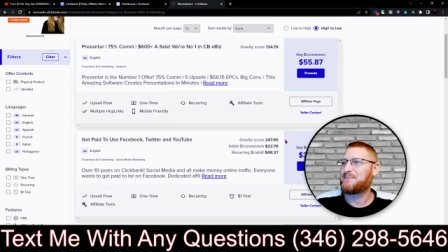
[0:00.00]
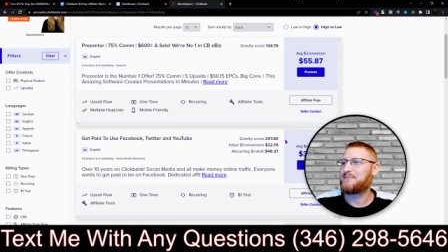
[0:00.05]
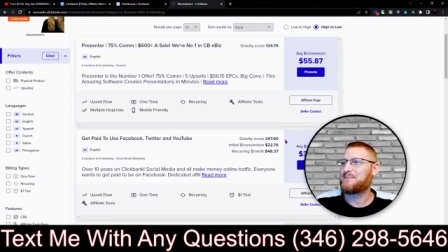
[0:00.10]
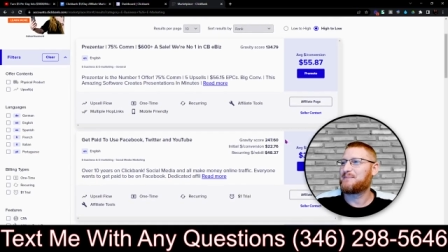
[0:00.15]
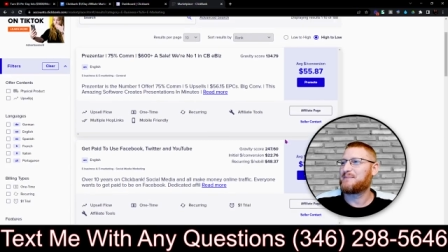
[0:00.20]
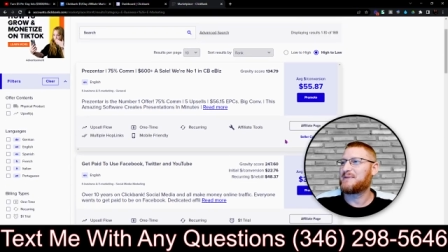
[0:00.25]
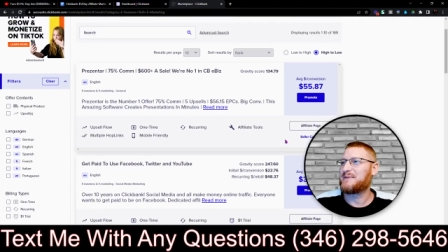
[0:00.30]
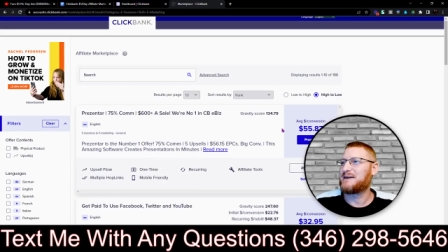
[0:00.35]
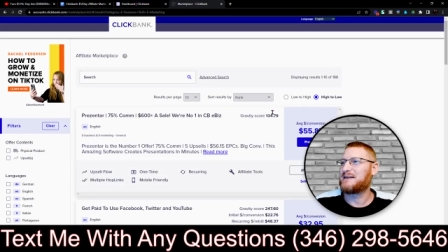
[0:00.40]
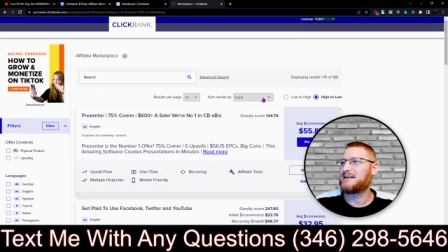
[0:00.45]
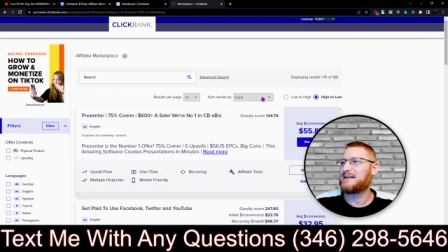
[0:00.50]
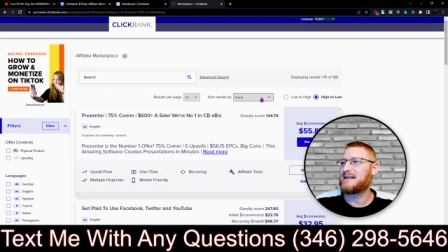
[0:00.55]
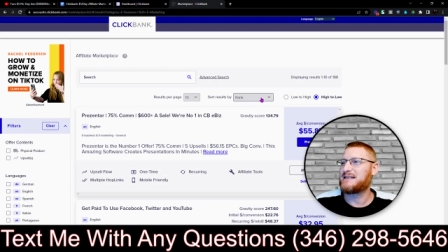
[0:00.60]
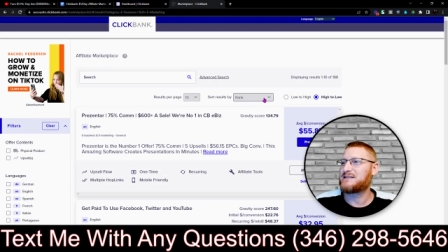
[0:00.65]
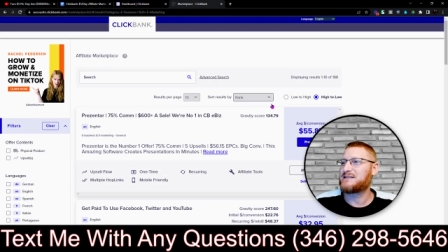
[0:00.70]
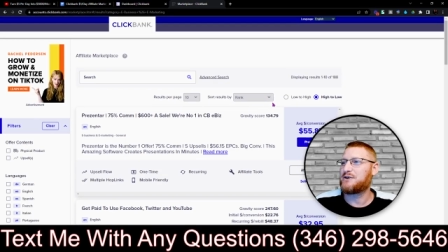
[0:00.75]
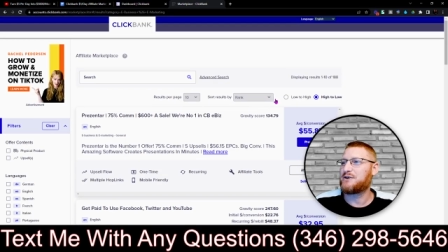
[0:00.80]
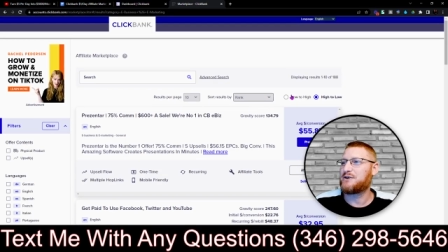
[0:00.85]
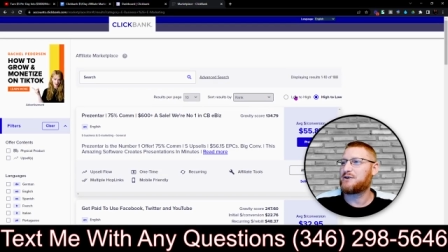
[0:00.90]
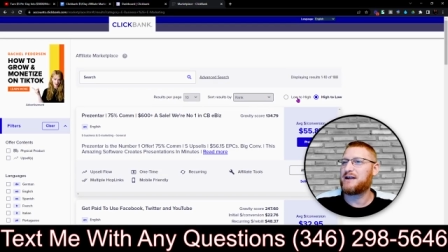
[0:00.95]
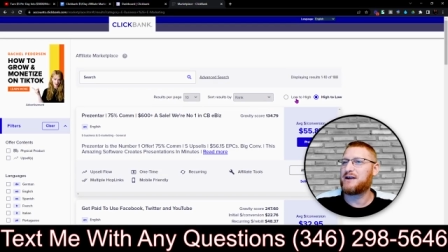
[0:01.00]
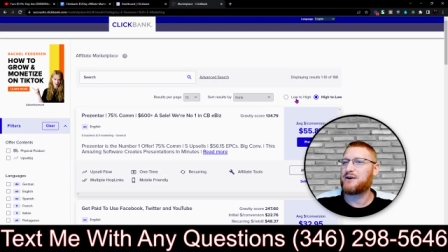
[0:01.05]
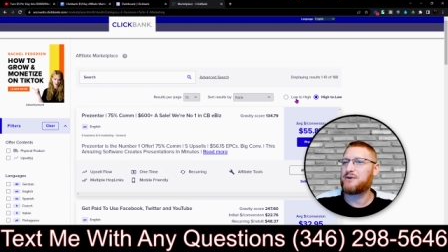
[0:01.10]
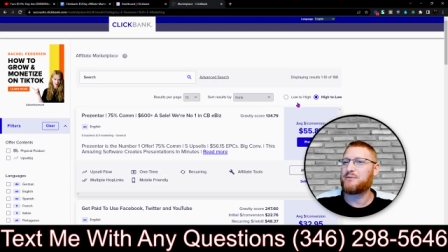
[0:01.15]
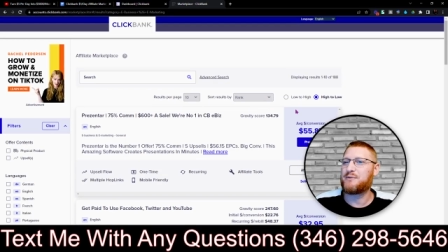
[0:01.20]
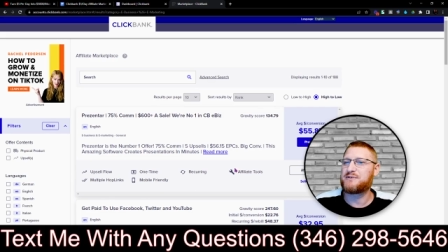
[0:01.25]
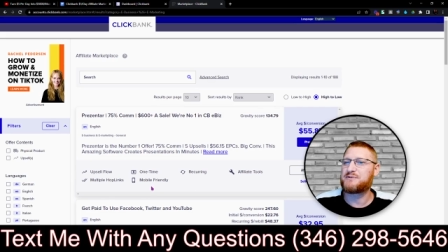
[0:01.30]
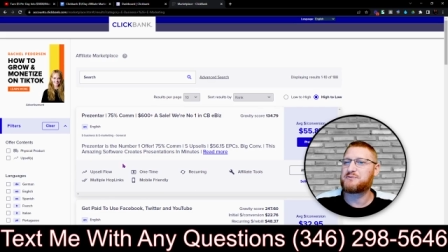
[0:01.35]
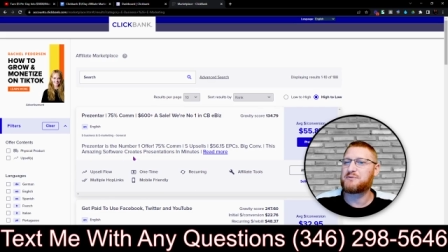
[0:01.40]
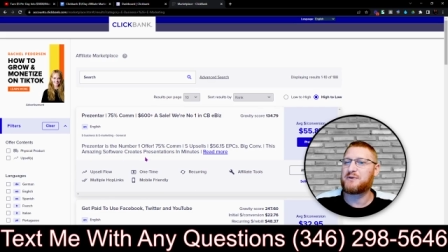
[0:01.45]
But let's go here.
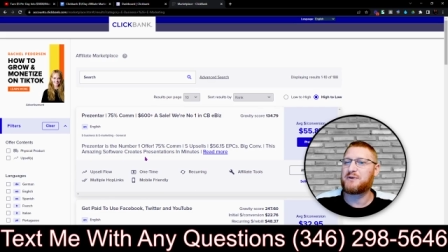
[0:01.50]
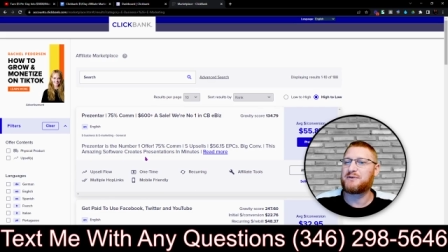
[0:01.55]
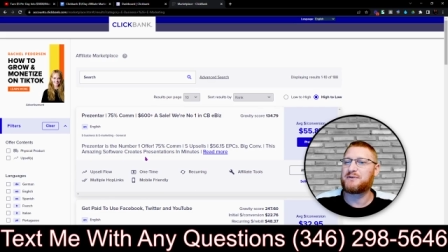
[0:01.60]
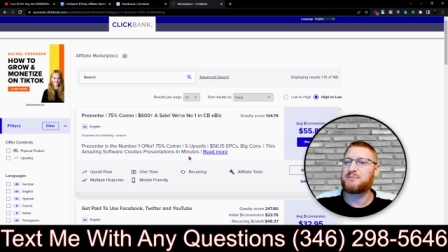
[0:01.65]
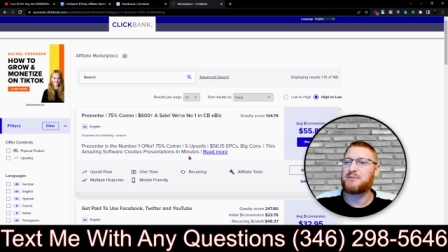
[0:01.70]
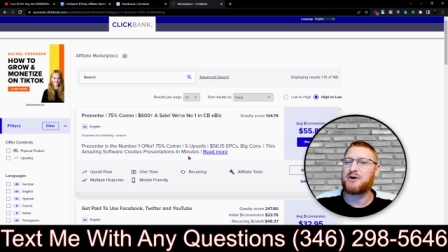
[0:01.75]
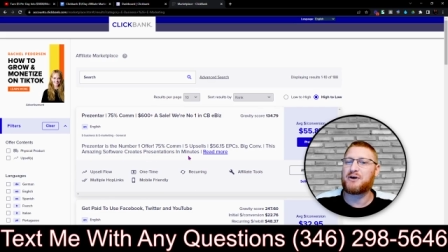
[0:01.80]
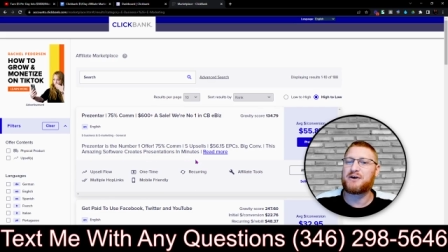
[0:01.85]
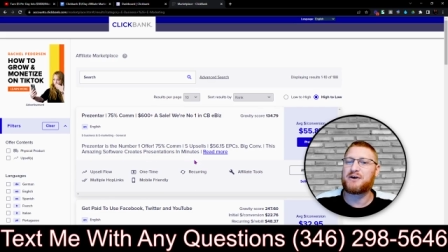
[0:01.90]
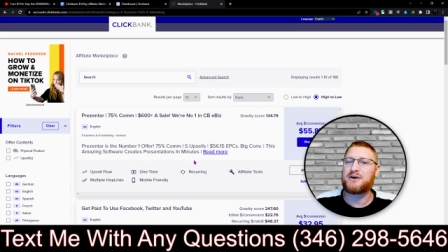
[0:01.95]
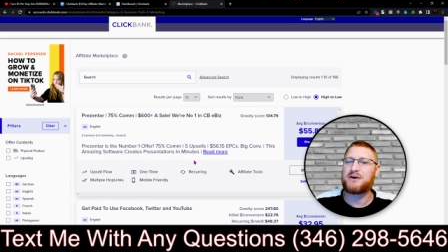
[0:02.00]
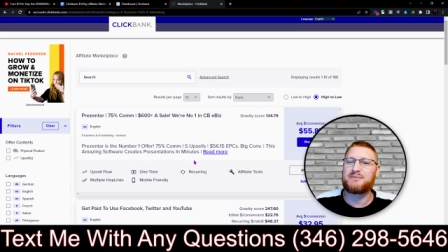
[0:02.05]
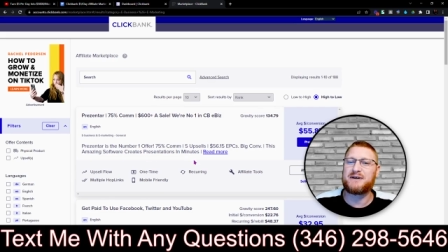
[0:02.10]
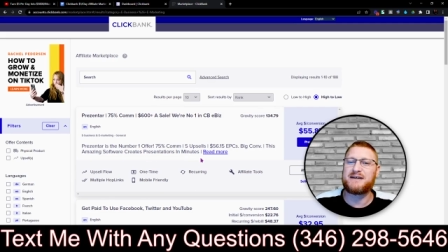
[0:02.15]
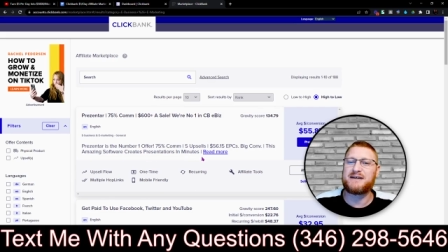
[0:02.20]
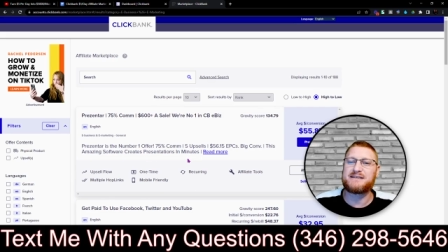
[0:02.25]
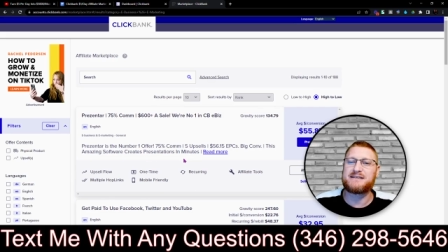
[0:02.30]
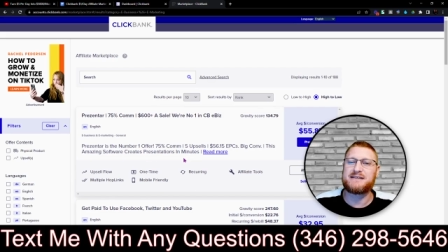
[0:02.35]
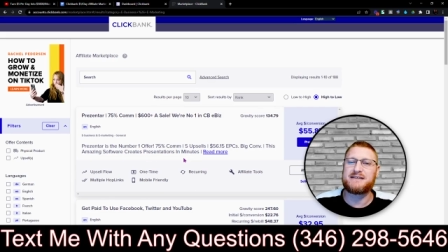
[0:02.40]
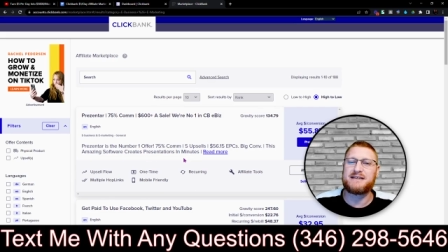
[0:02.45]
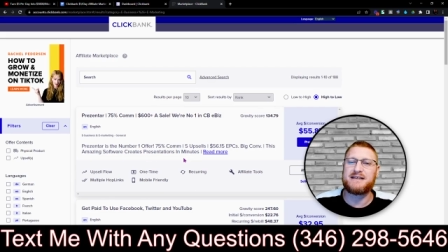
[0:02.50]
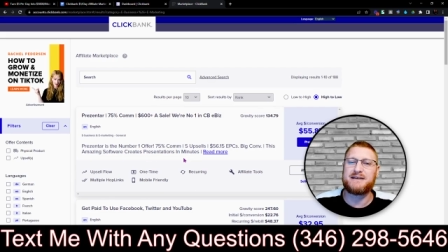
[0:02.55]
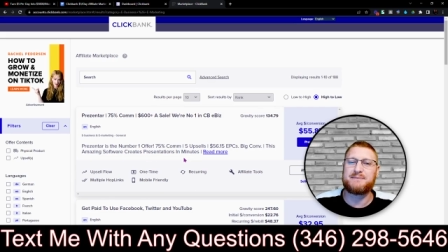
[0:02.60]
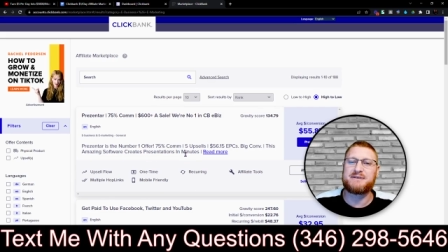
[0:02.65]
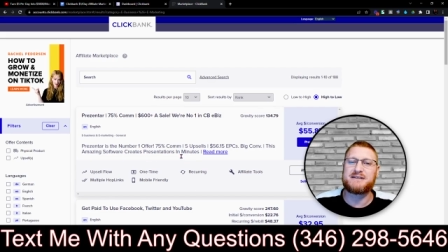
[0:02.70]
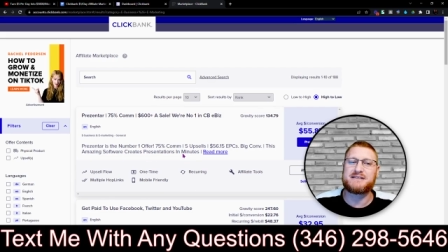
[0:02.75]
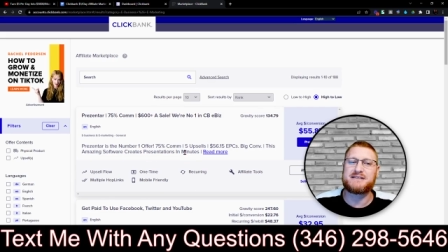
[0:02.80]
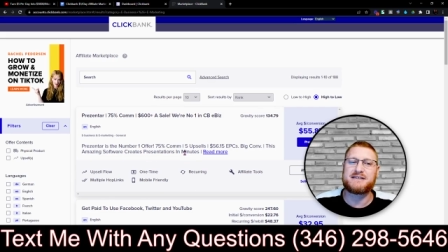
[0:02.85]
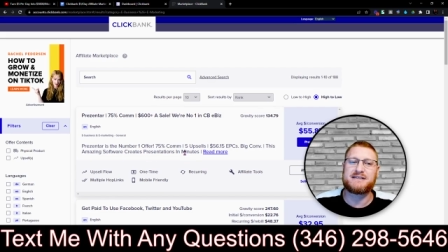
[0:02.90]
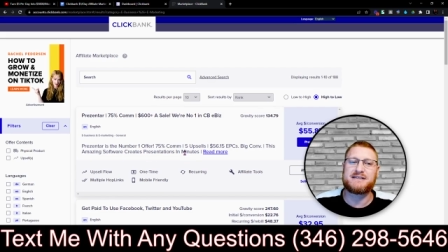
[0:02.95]
Once we're on the marketplace and
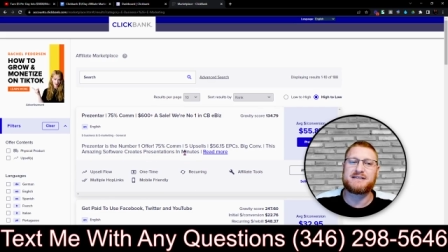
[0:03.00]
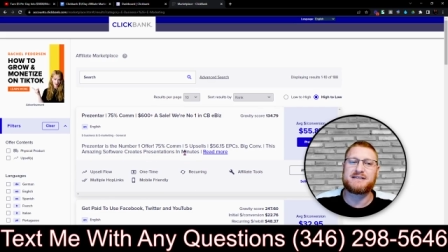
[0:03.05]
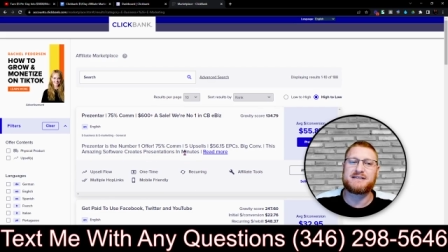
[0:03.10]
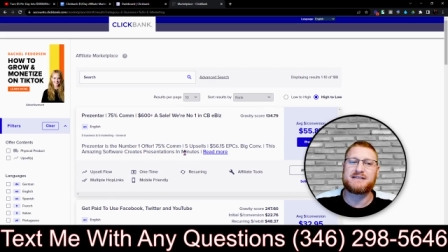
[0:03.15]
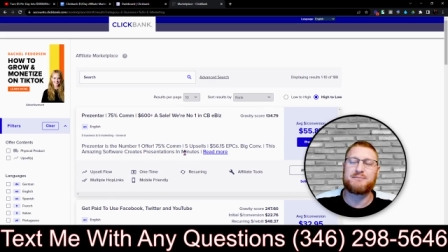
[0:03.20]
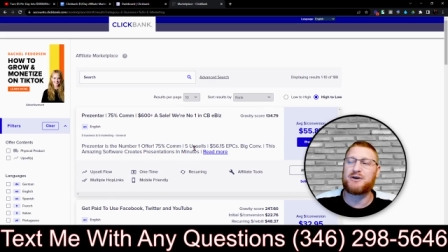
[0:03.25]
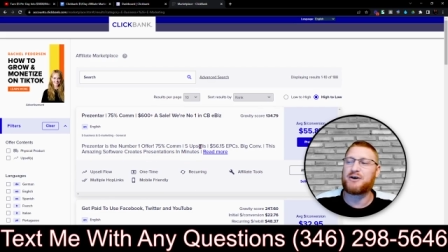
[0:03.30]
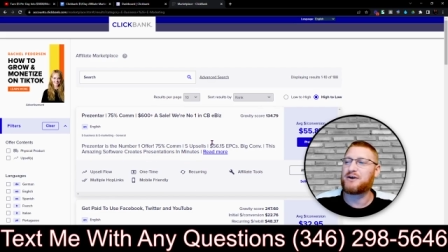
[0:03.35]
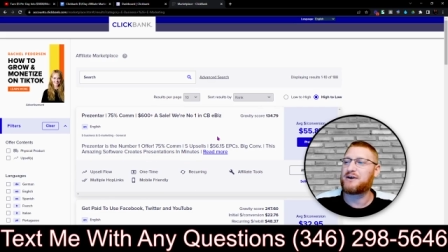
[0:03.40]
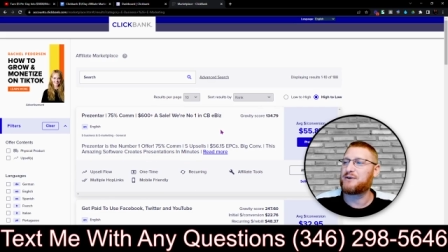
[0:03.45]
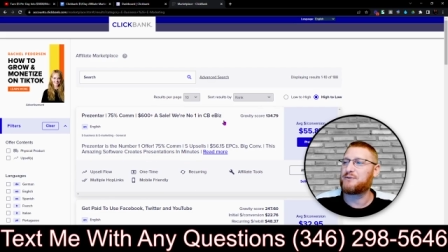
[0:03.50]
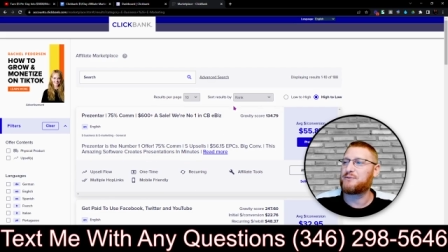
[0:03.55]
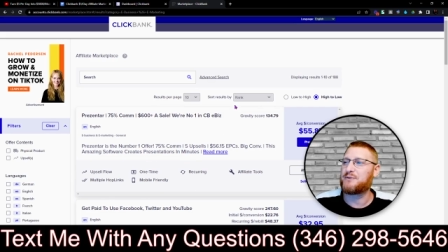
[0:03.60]
e-business and e-marketing,